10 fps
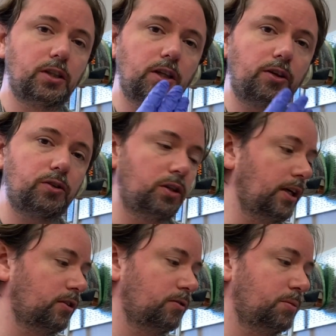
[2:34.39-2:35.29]
another
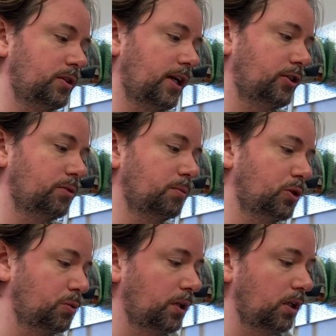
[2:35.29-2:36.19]
layer of protection
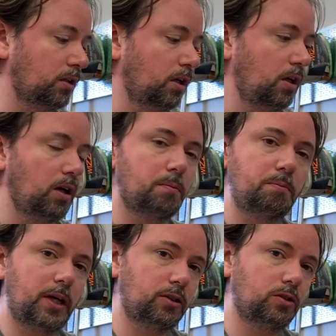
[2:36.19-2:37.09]
between a
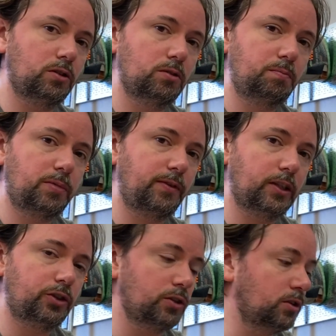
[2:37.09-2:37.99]
medical
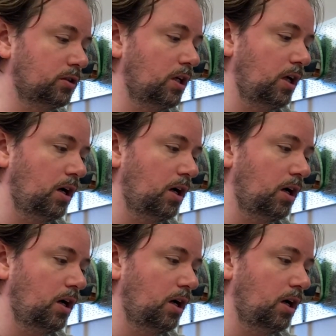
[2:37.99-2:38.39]
professional